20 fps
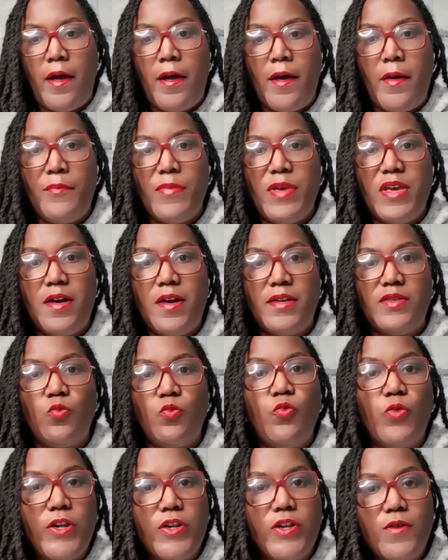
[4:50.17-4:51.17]
Because
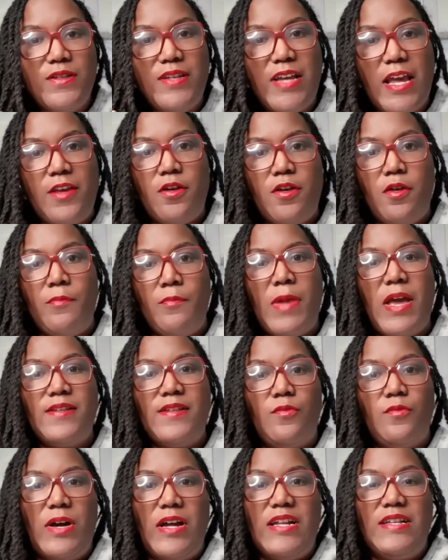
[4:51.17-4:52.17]
when you take your basal
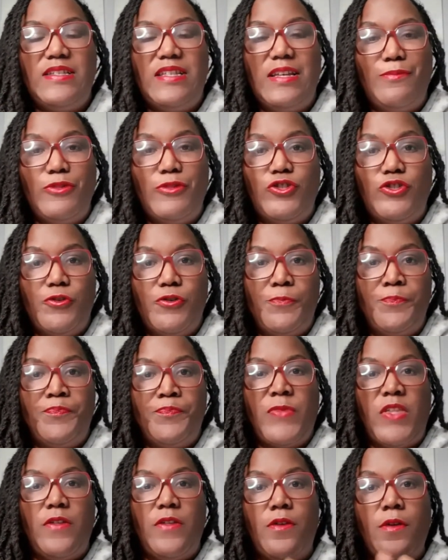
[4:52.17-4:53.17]
body temperature,
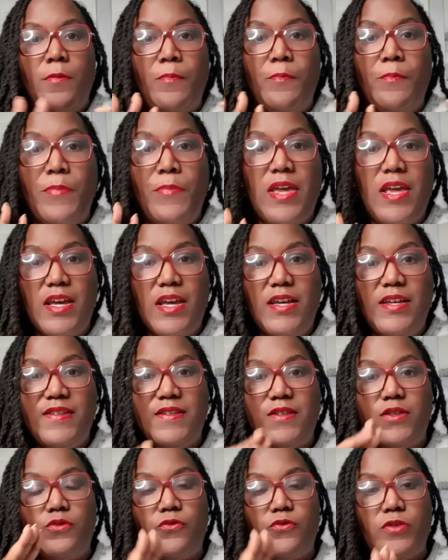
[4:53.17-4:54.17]
the
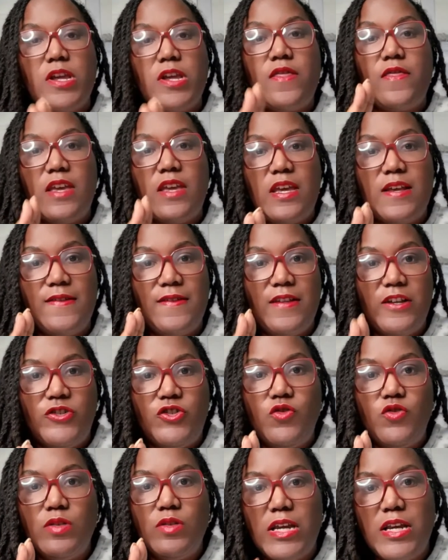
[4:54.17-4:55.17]
biggest three things that
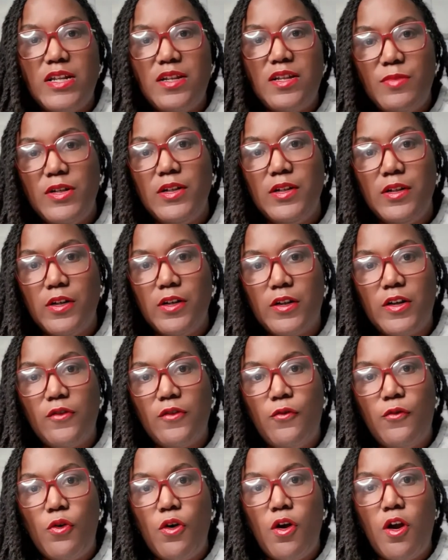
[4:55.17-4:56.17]
you need to be looking
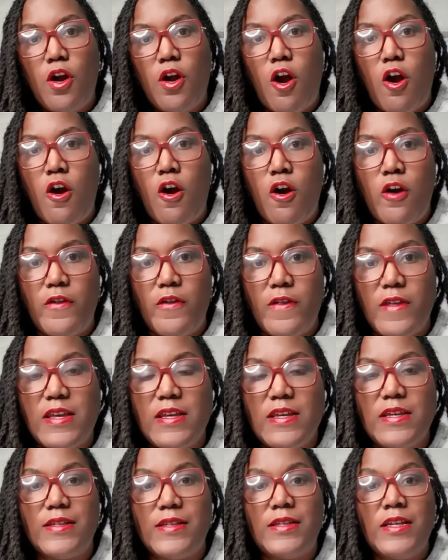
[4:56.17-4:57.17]
for are
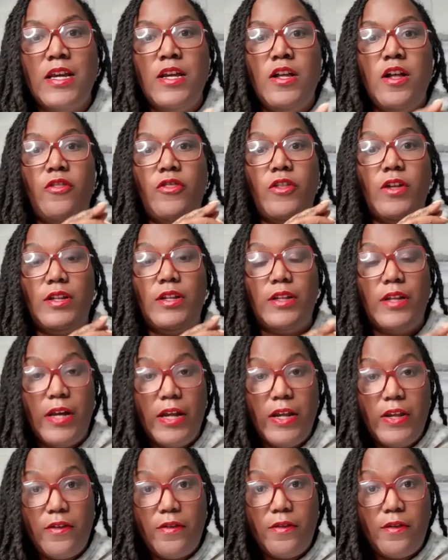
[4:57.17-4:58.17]
these: the
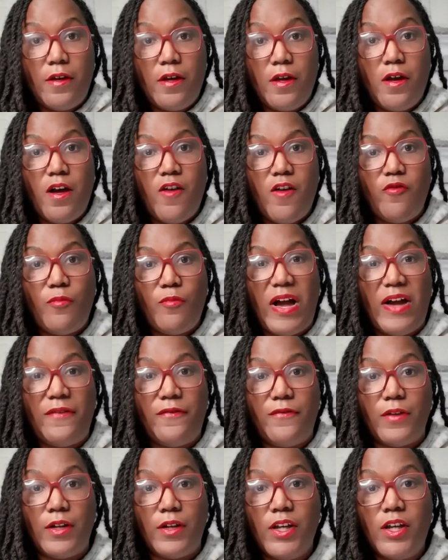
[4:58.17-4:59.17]
length of my
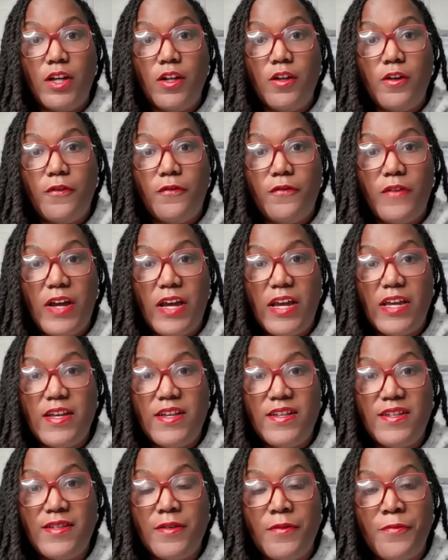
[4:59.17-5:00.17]
follicular
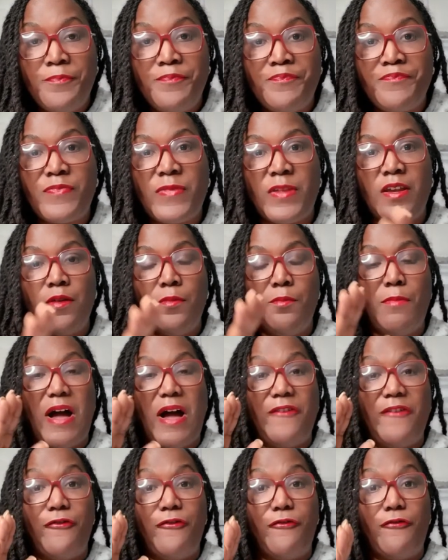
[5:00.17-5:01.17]
phase,
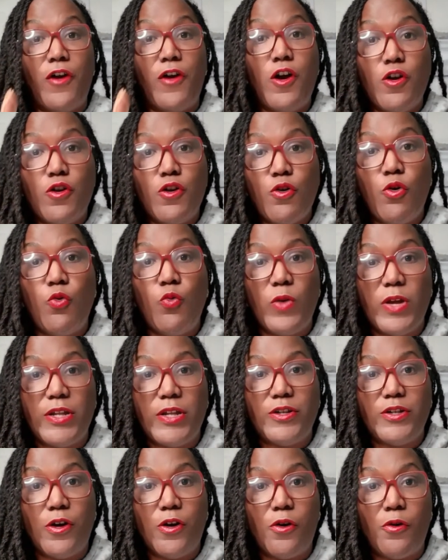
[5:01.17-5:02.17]
my fertile
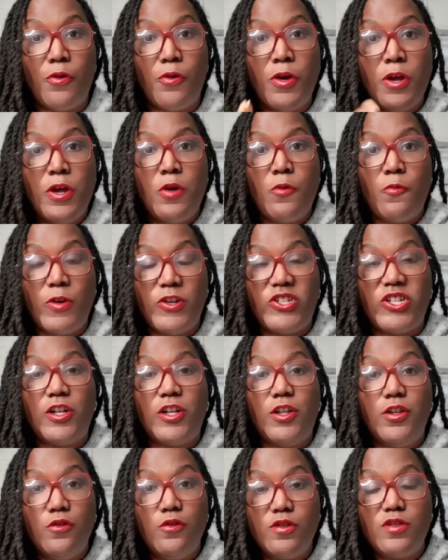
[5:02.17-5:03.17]
window, which
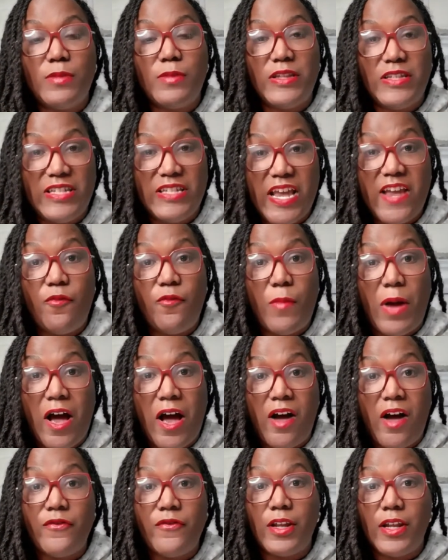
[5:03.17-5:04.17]
includes the day of my
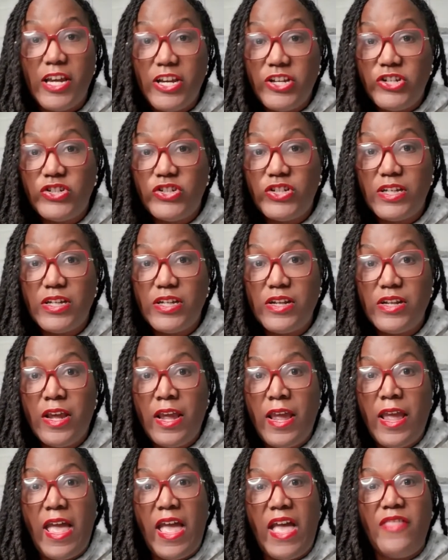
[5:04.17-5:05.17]
ovulation,
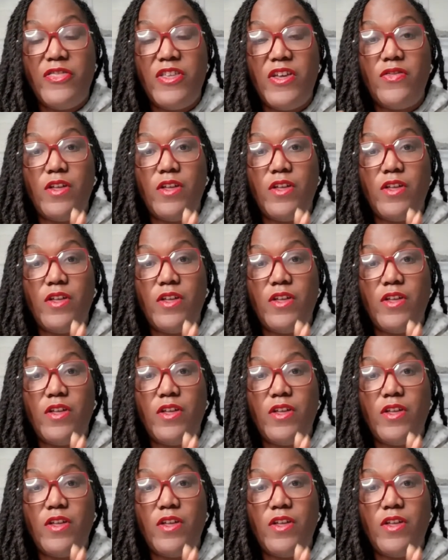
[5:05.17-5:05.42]
and then the